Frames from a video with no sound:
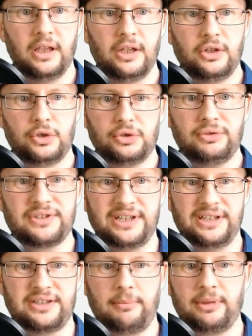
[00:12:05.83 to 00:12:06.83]
you should see
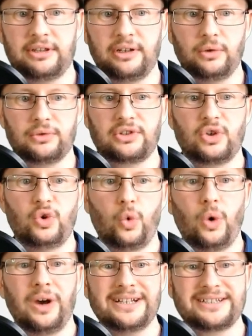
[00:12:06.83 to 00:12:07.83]
something that looks
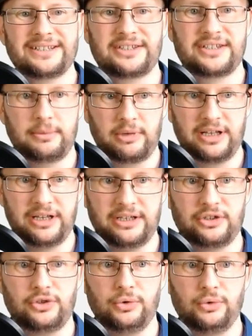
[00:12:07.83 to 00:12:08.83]
quite similar
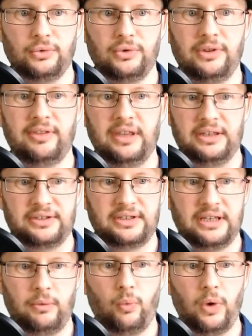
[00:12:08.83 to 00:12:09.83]
to this.
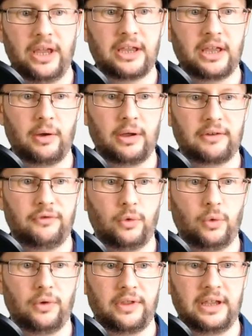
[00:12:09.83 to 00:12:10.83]
And we're going
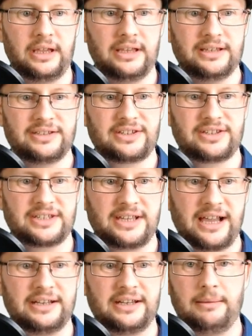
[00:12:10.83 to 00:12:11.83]
for the
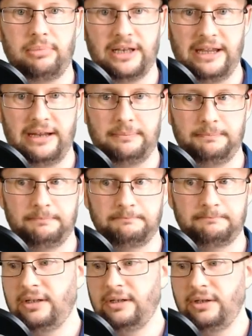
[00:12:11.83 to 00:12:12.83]
startup plan.
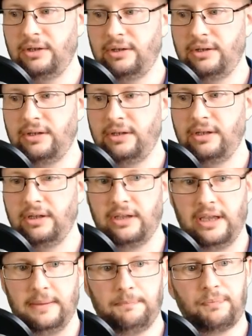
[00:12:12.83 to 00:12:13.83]

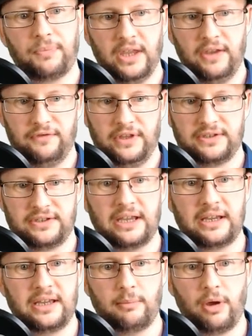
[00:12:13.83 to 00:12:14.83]
Okay, if it's
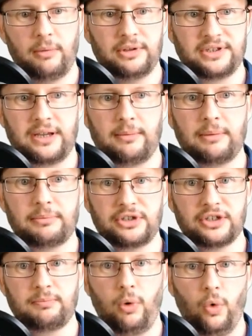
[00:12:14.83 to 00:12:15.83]
taking a moment to come up,
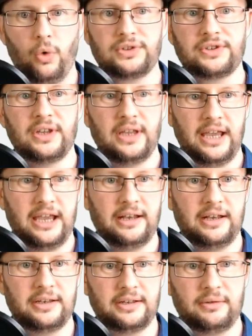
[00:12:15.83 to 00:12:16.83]
just pause,
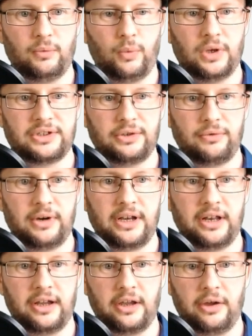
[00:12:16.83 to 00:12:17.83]
and once you're ready
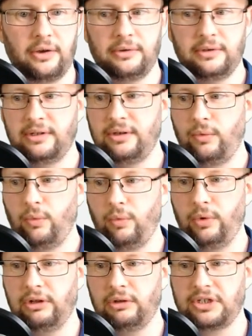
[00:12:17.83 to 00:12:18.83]
to go,
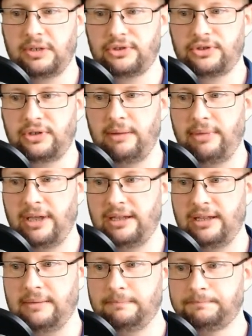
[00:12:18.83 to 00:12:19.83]
we'll jump straight back in.